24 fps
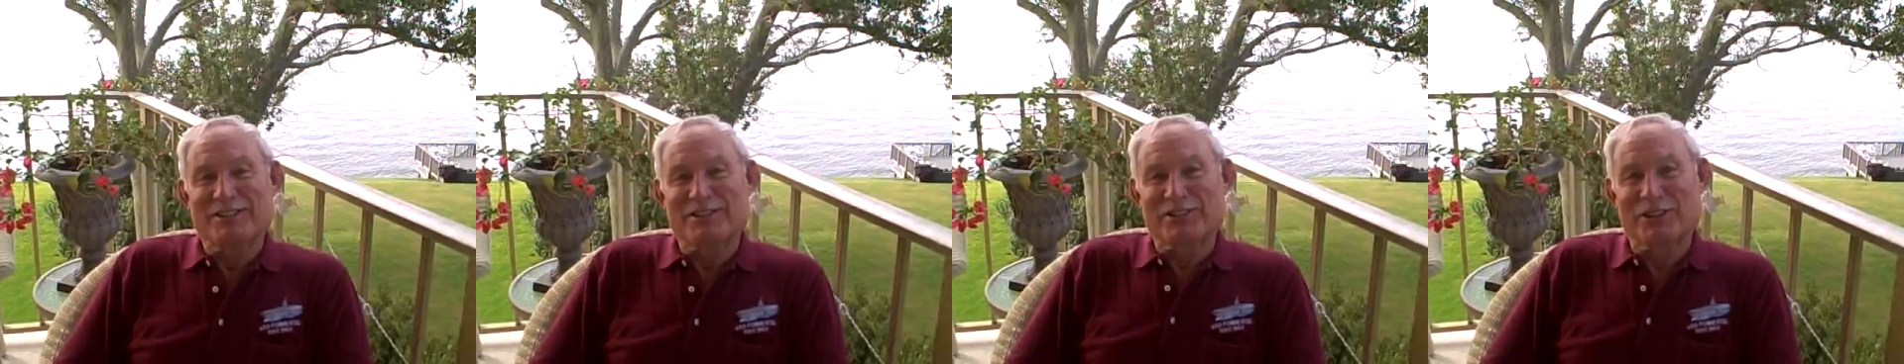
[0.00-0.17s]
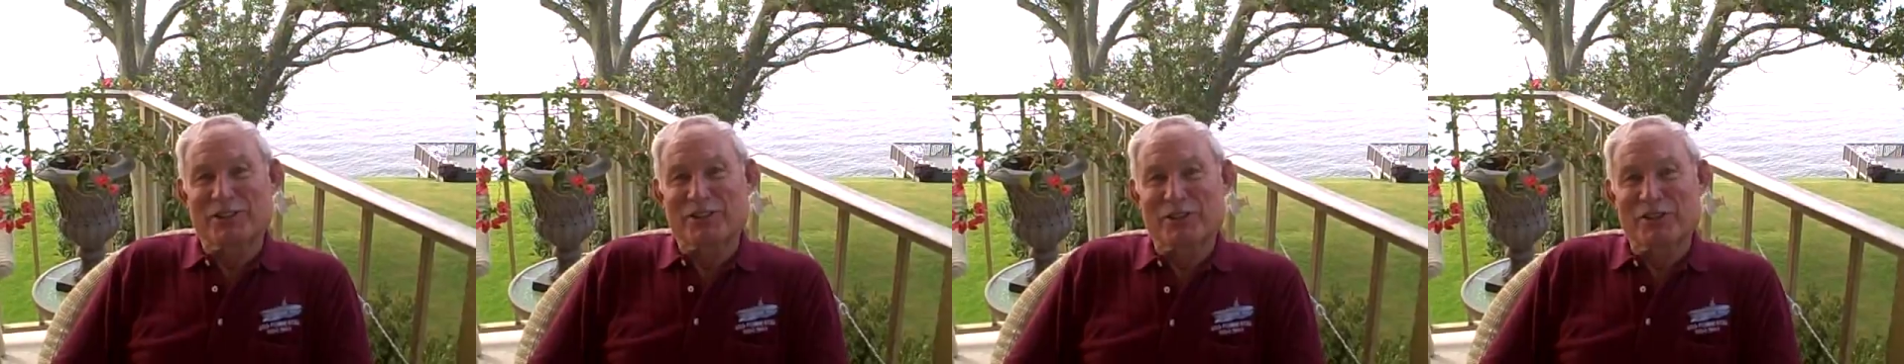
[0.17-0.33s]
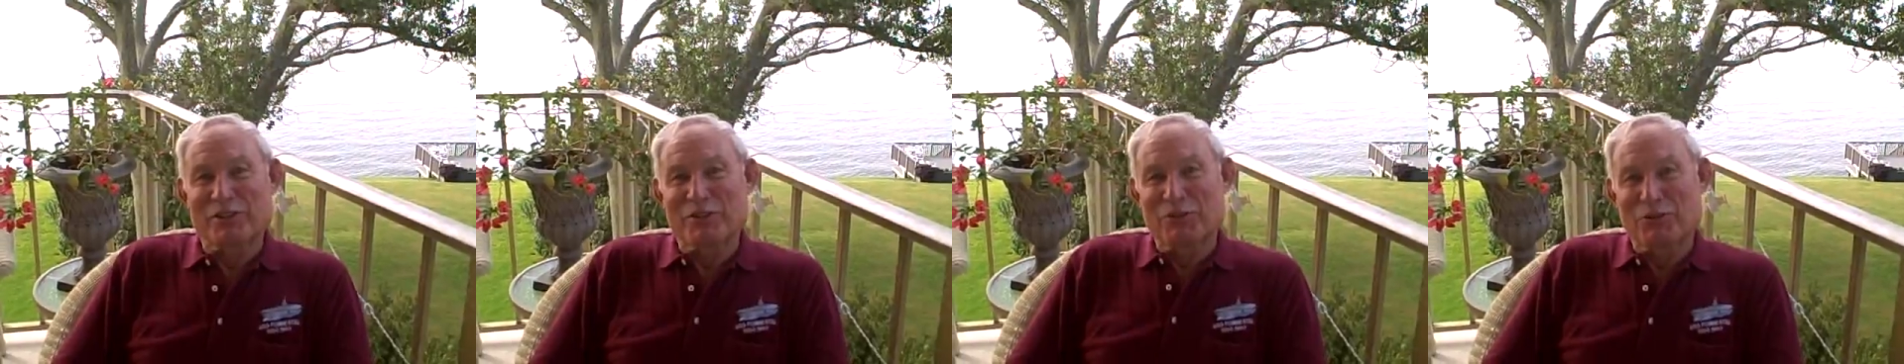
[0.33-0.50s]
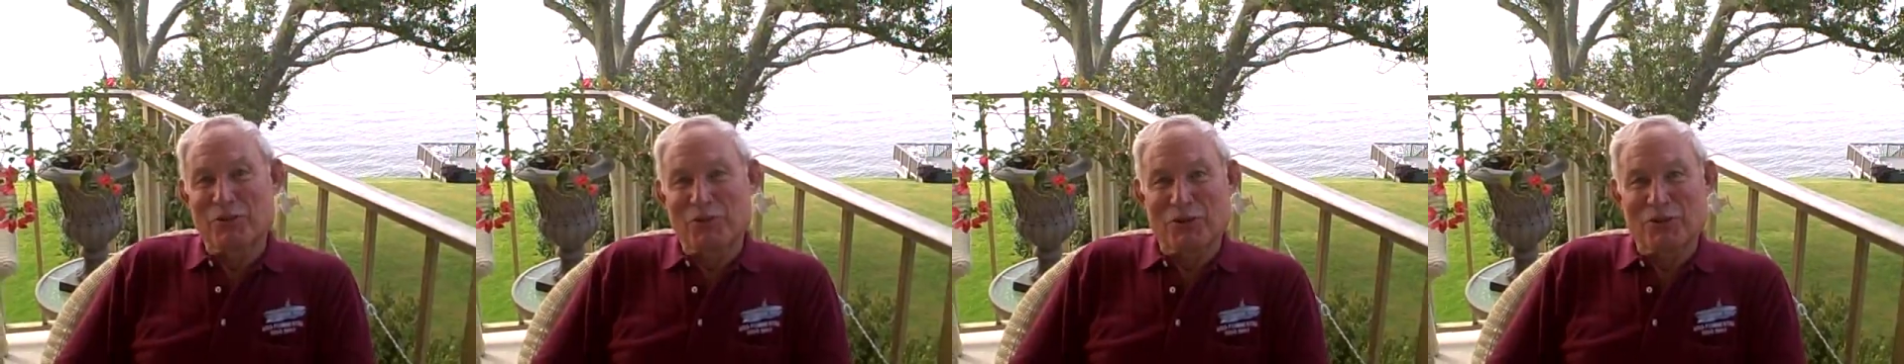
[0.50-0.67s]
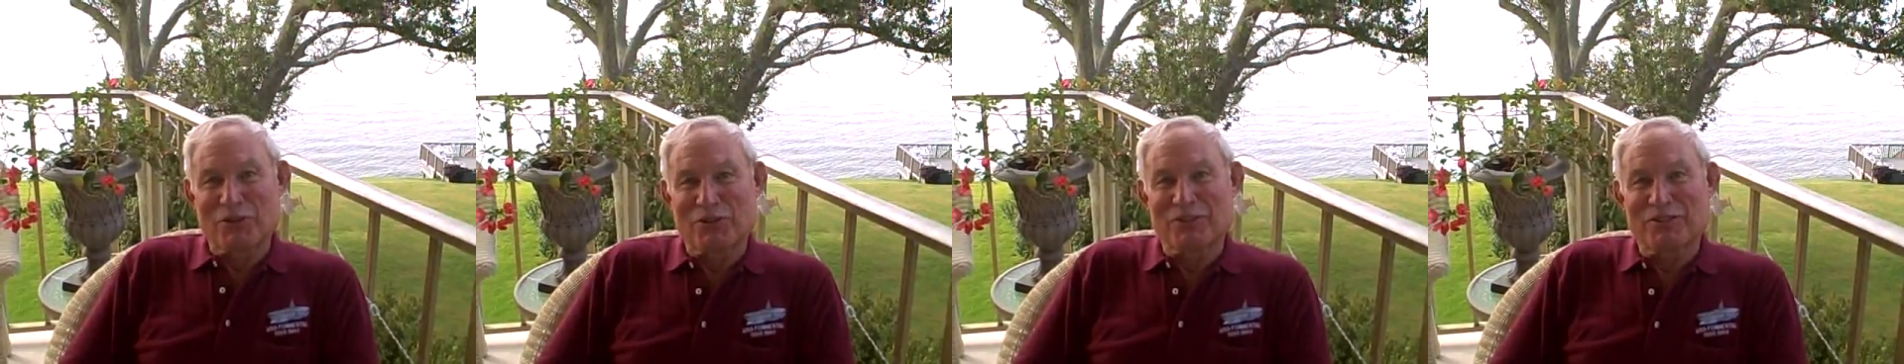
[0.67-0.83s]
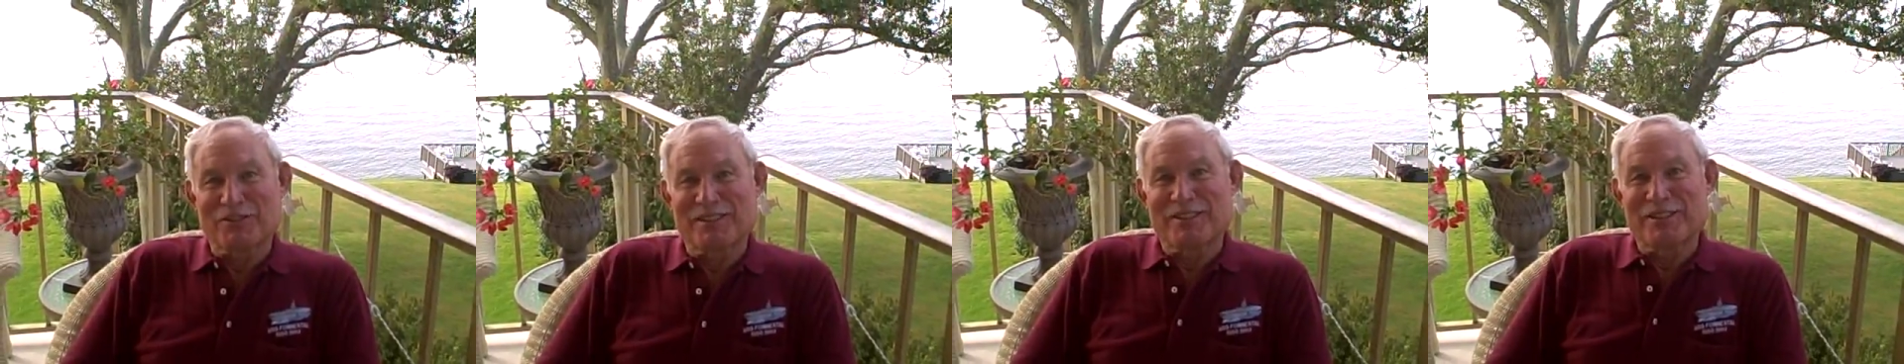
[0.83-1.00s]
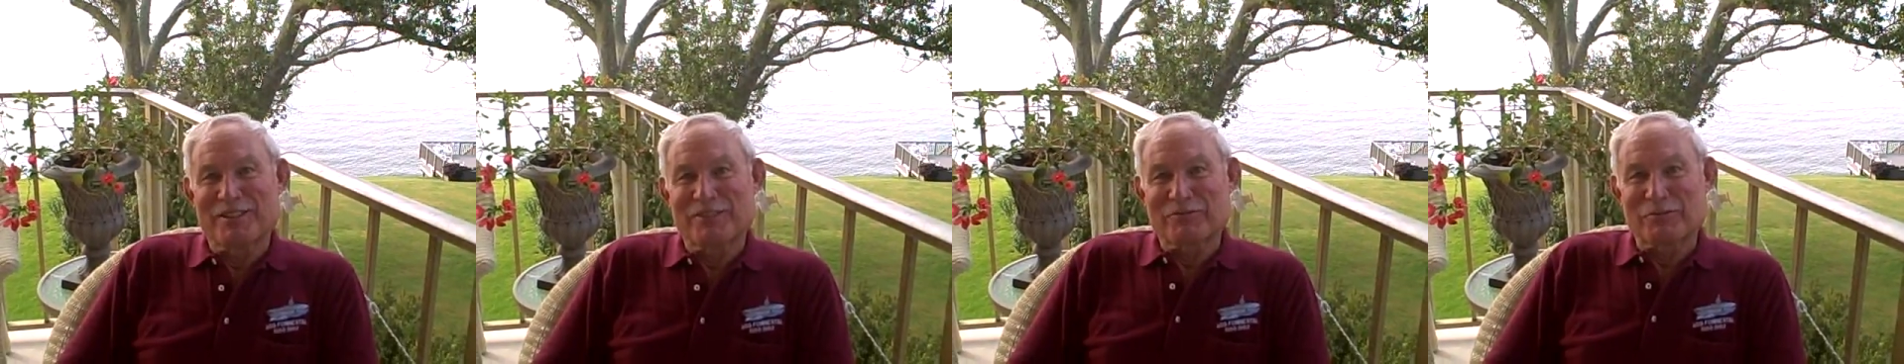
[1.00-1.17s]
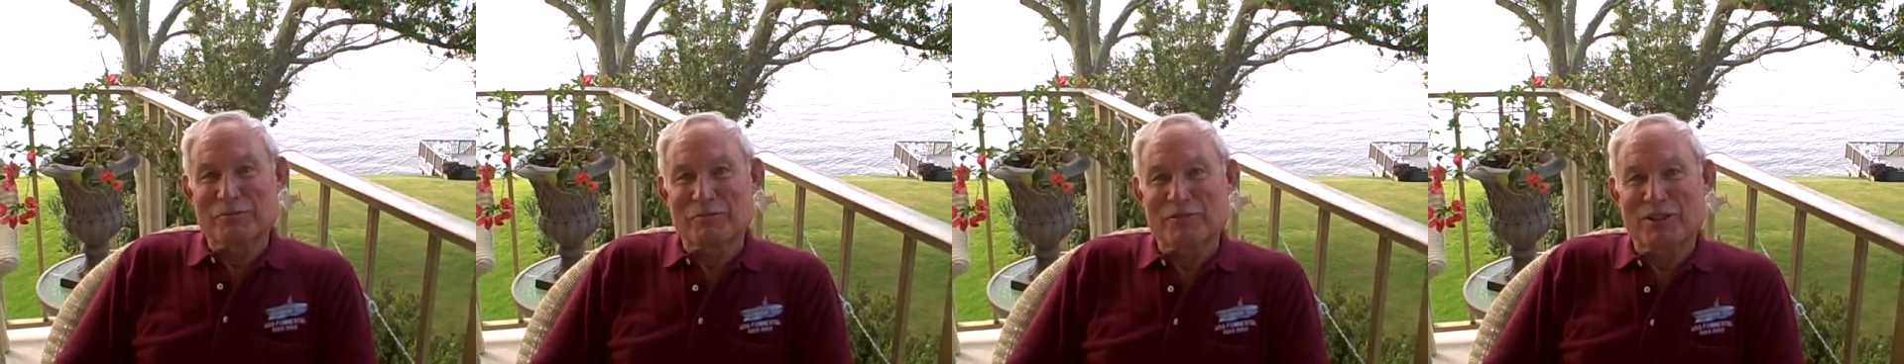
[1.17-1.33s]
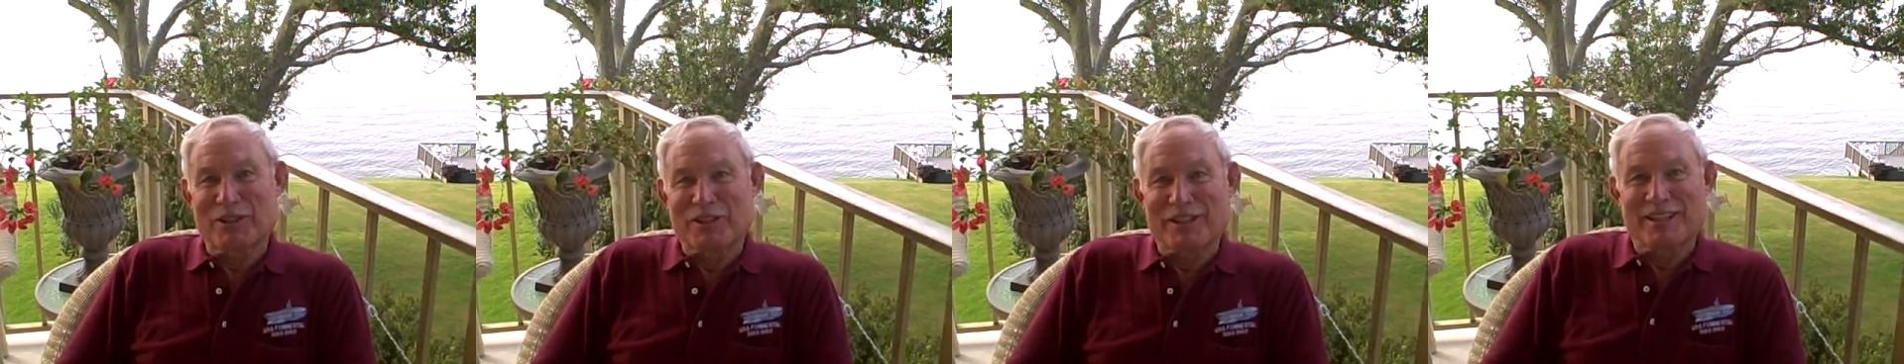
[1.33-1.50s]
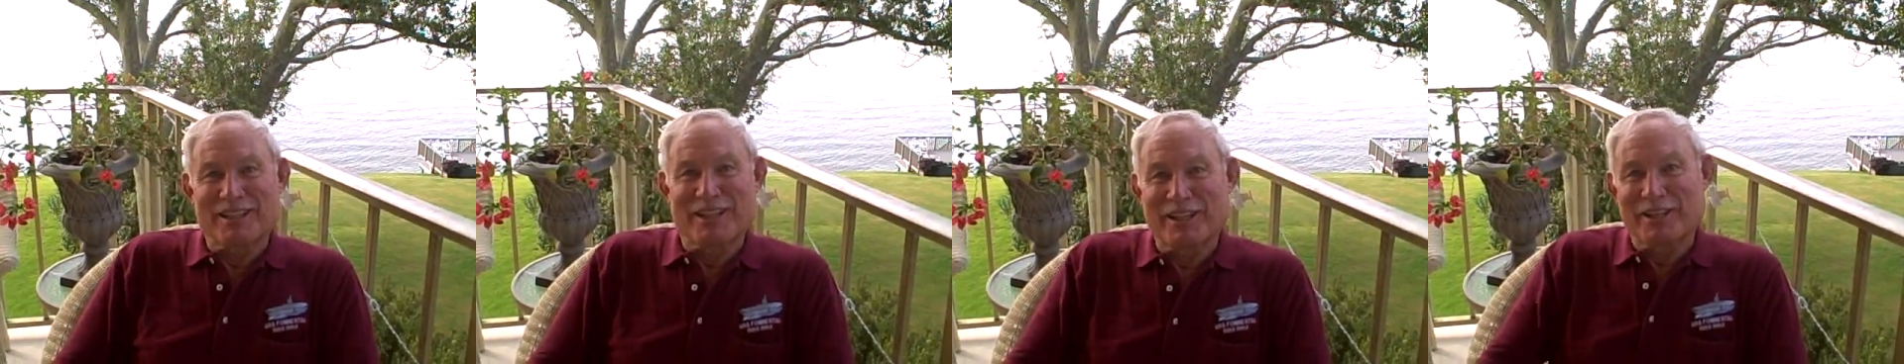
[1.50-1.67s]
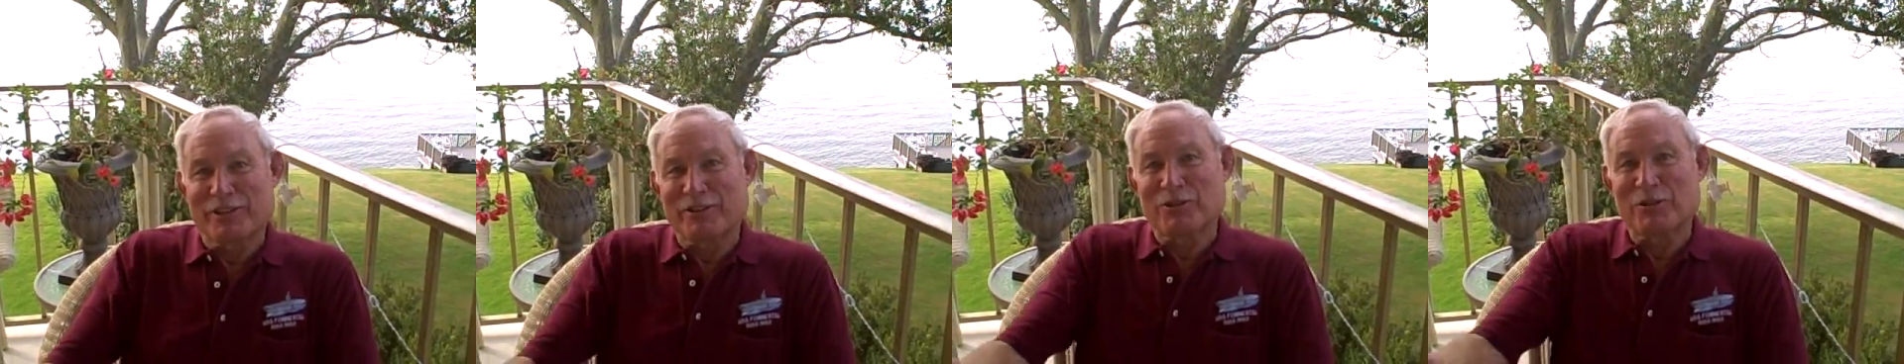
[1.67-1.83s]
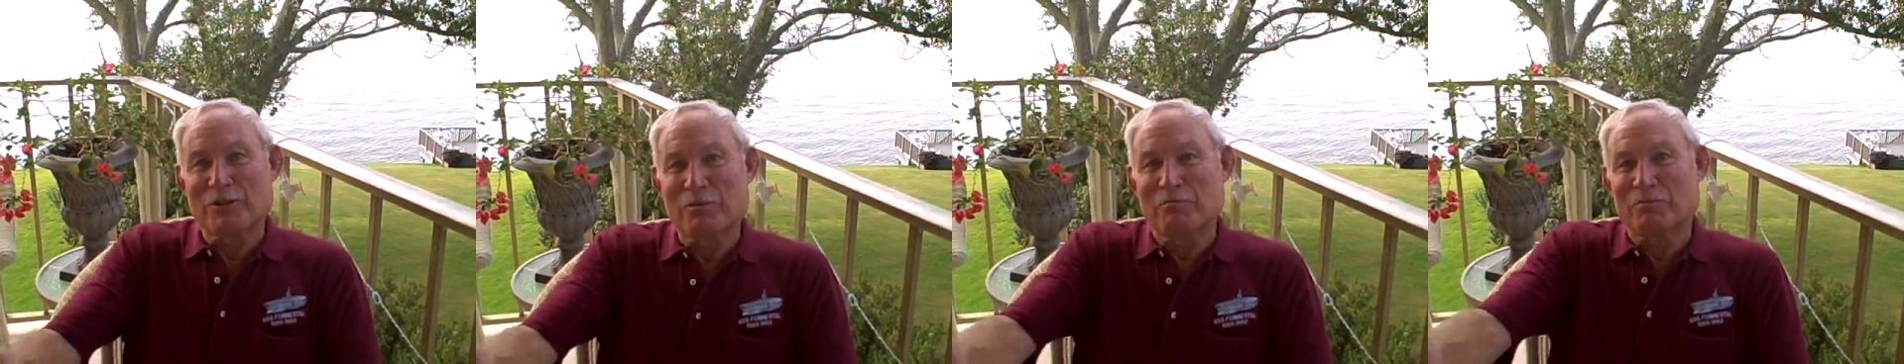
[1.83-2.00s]
Jerry Gordon from our
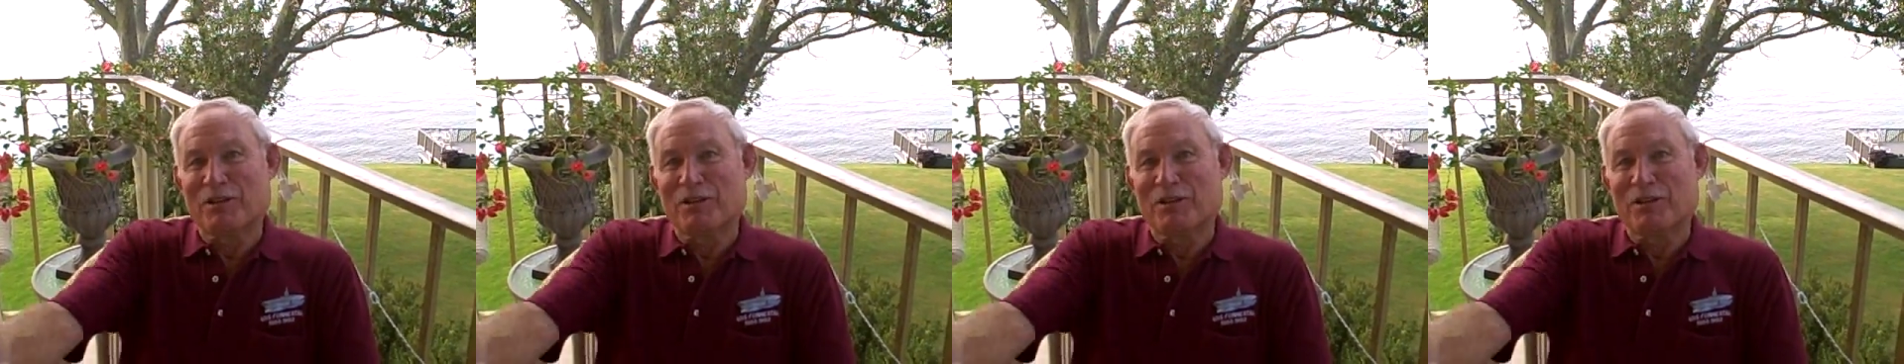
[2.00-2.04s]
condo.